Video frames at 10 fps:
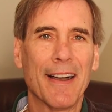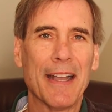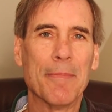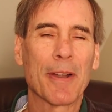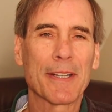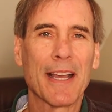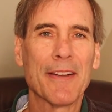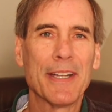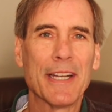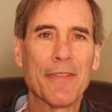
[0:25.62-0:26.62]
Hi, Mark
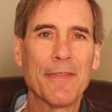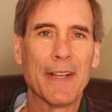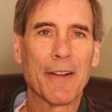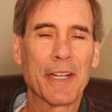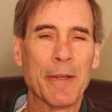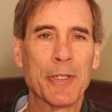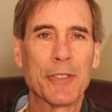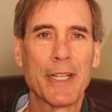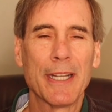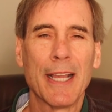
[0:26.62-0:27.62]
Donovan here from Falcon
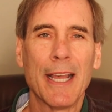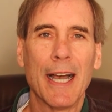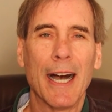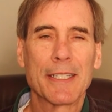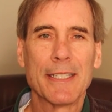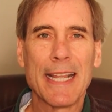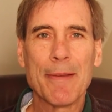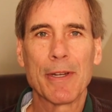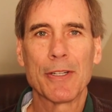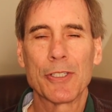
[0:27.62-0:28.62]
Imagery. Uh, today
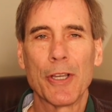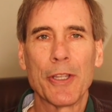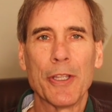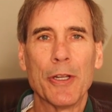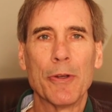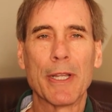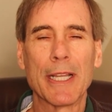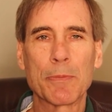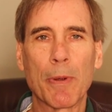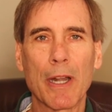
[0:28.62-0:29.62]
I'm going to show you,
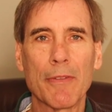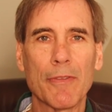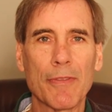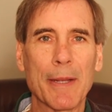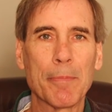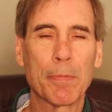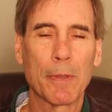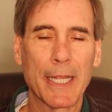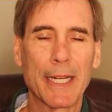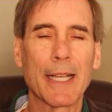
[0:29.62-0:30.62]
as part of a flight
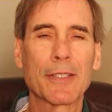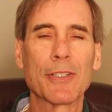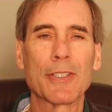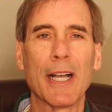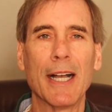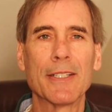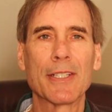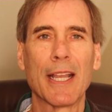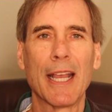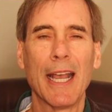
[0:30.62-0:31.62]
planning
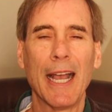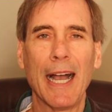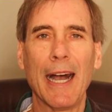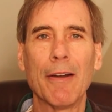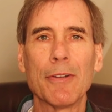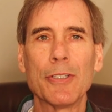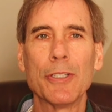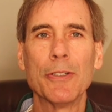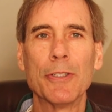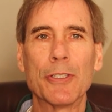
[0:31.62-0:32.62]
exercise, how
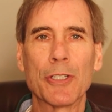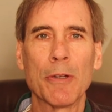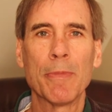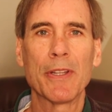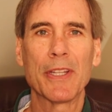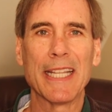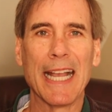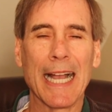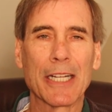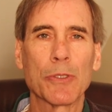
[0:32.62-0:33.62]
to determine the
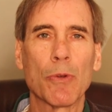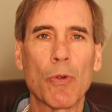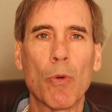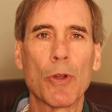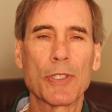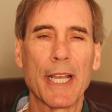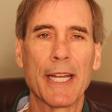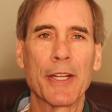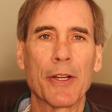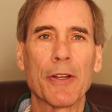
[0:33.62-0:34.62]
actual course
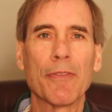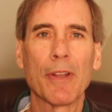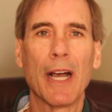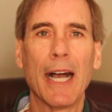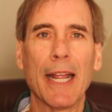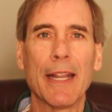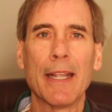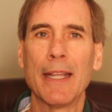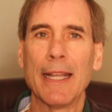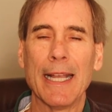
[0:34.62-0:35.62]
heading you're going to fly
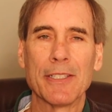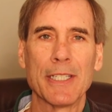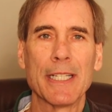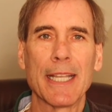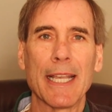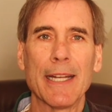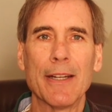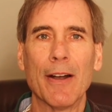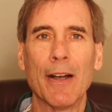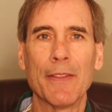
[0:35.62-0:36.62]
as
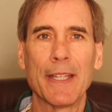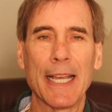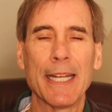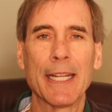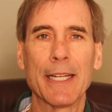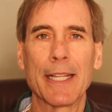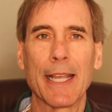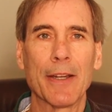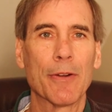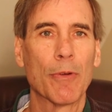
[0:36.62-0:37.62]
indicated on the heading
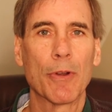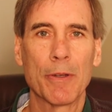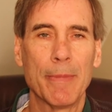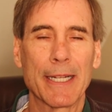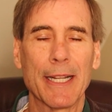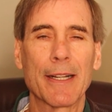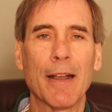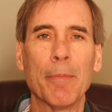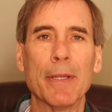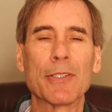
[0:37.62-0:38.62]
indicator or your magnetic
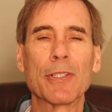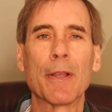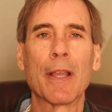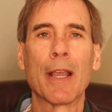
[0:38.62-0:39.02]
compass